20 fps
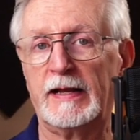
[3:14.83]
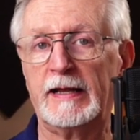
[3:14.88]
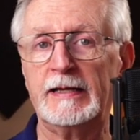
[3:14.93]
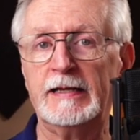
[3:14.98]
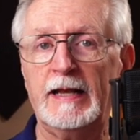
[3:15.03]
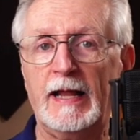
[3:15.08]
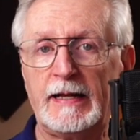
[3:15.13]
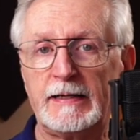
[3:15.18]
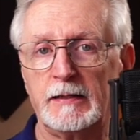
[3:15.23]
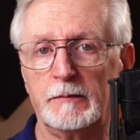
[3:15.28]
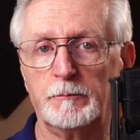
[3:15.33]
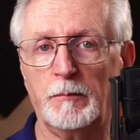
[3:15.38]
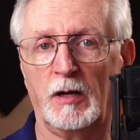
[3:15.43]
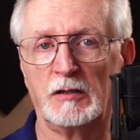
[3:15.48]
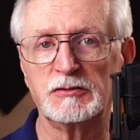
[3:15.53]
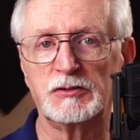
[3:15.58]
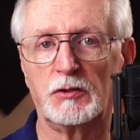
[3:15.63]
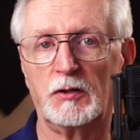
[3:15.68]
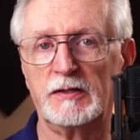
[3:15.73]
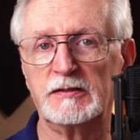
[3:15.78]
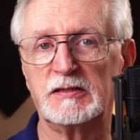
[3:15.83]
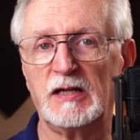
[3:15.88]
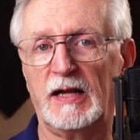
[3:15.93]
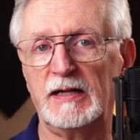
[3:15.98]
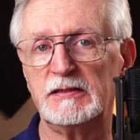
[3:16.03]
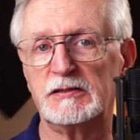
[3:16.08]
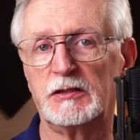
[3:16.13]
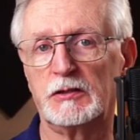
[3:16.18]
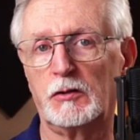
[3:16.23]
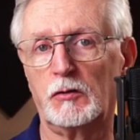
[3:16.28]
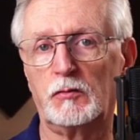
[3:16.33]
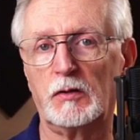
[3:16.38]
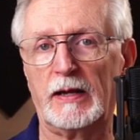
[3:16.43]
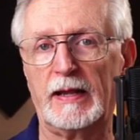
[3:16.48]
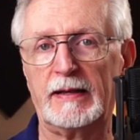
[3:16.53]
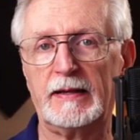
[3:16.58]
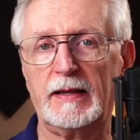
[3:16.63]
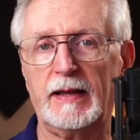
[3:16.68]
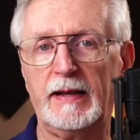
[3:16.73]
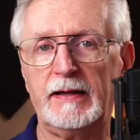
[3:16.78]
and connected Monster Insights to Google
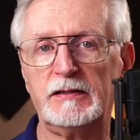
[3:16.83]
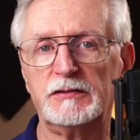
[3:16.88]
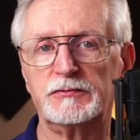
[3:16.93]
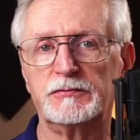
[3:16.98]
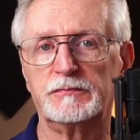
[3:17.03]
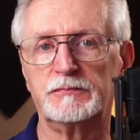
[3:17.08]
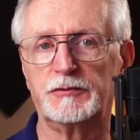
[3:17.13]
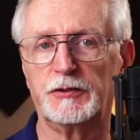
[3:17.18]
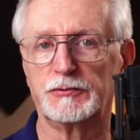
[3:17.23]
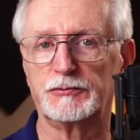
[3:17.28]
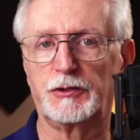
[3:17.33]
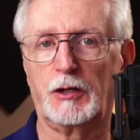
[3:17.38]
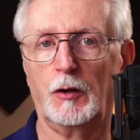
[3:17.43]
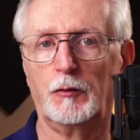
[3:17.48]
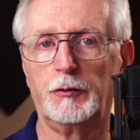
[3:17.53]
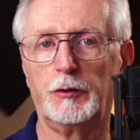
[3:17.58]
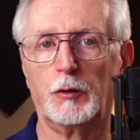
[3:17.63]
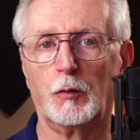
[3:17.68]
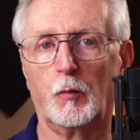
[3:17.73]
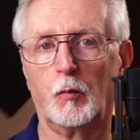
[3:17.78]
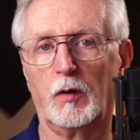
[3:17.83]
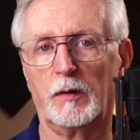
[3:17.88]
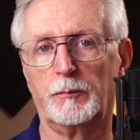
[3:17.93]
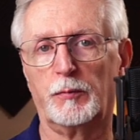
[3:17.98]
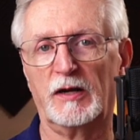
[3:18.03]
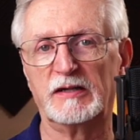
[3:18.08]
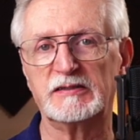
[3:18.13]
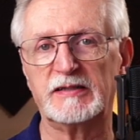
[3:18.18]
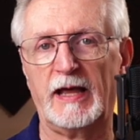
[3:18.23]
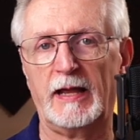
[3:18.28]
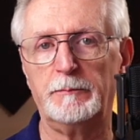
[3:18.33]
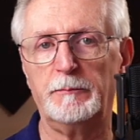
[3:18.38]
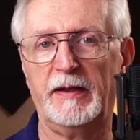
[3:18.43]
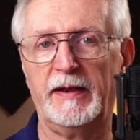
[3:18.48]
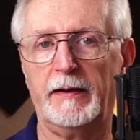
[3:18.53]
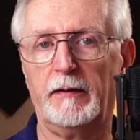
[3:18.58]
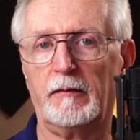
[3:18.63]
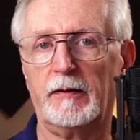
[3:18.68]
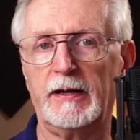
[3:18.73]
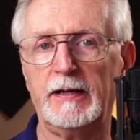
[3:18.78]
Analytics, just go to your WordPress
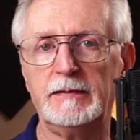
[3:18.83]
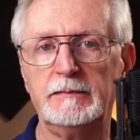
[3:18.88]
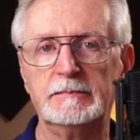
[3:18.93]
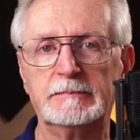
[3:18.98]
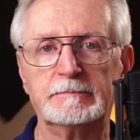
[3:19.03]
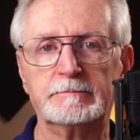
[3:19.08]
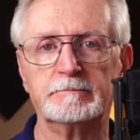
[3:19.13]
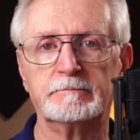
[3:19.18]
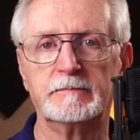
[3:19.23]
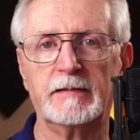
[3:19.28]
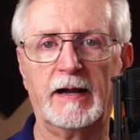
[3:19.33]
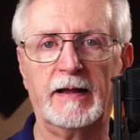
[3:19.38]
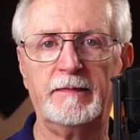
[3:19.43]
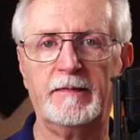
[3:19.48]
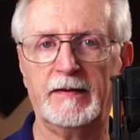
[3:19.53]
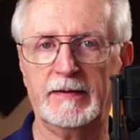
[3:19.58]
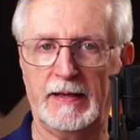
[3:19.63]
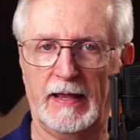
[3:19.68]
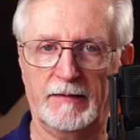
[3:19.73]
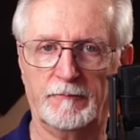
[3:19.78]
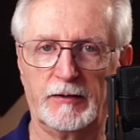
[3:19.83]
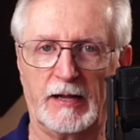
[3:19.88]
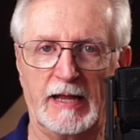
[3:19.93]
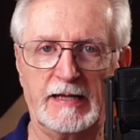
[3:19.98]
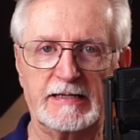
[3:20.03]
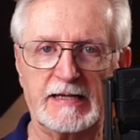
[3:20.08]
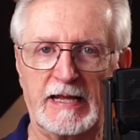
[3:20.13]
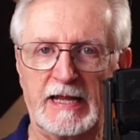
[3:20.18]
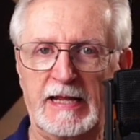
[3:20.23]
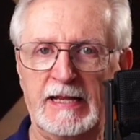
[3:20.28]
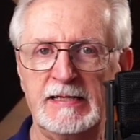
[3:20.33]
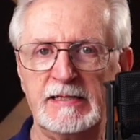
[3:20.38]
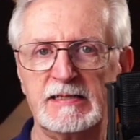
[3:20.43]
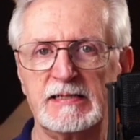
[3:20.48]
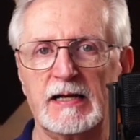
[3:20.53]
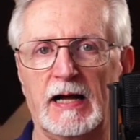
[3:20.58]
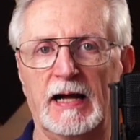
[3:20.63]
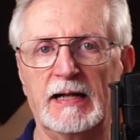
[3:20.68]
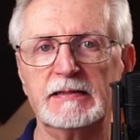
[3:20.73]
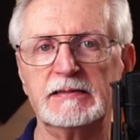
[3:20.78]
admin area, then navigate to
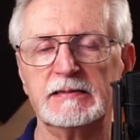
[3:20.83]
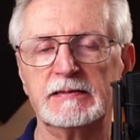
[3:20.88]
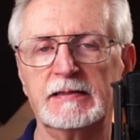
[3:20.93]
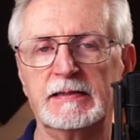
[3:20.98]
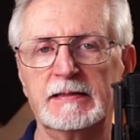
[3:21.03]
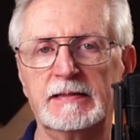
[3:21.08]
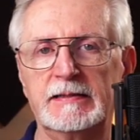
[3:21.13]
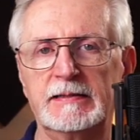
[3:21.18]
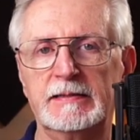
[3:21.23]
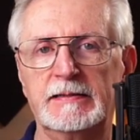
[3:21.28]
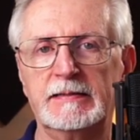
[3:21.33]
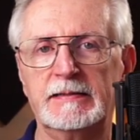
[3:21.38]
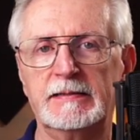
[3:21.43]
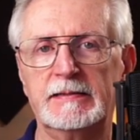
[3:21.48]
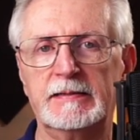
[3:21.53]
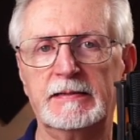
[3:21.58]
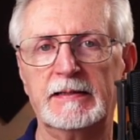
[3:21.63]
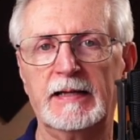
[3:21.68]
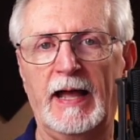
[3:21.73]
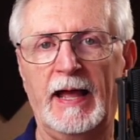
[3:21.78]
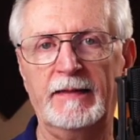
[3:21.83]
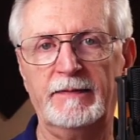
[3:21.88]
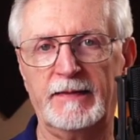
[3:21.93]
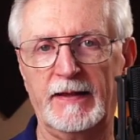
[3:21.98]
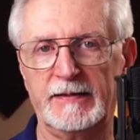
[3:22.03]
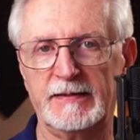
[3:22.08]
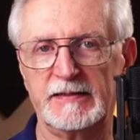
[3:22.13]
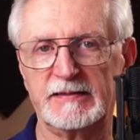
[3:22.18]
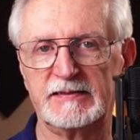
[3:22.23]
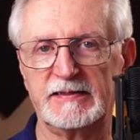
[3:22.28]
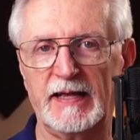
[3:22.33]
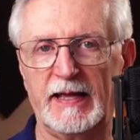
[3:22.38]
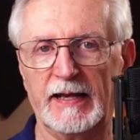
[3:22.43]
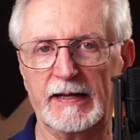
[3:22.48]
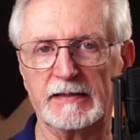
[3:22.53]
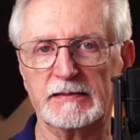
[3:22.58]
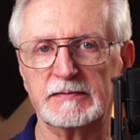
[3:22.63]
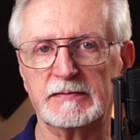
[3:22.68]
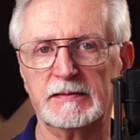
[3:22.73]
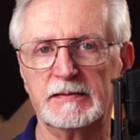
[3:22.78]
Insights, and then to
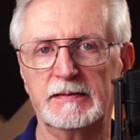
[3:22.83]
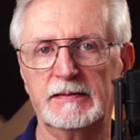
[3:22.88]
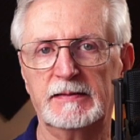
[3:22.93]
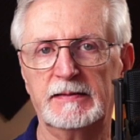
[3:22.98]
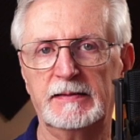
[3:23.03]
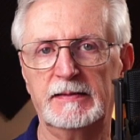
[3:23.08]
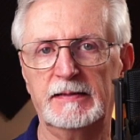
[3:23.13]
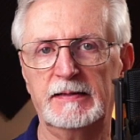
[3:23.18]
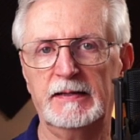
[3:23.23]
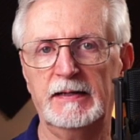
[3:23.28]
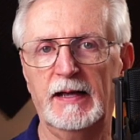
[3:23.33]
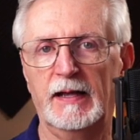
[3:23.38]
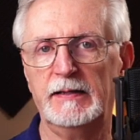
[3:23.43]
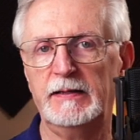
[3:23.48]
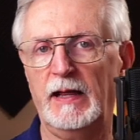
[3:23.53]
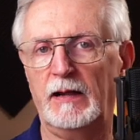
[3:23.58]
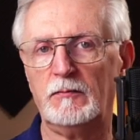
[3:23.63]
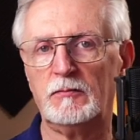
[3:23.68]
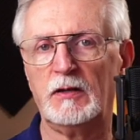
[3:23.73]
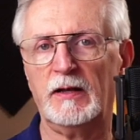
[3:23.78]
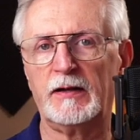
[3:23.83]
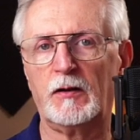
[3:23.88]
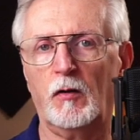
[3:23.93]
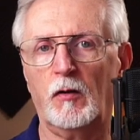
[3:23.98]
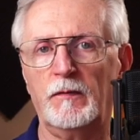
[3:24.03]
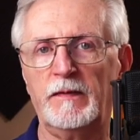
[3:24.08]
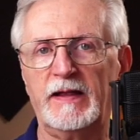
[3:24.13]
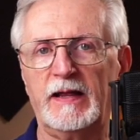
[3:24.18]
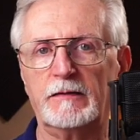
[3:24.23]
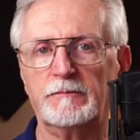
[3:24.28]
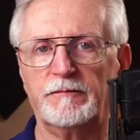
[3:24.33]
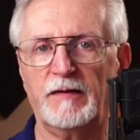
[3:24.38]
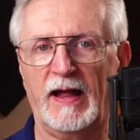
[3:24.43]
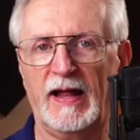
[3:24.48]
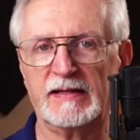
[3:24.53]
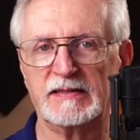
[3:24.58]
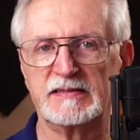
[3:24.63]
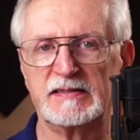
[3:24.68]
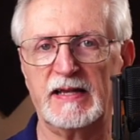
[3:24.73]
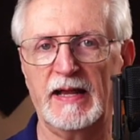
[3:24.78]
Settings. Now click on the
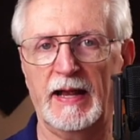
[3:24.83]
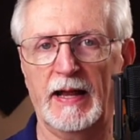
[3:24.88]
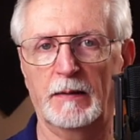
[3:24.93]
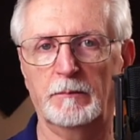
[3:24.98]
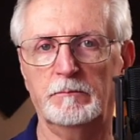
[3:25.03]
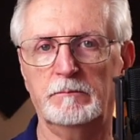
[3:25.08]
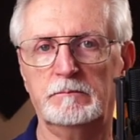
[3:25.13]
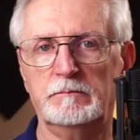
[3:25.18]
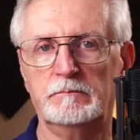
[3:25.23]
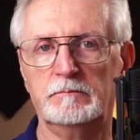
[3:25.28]
Advanced tab.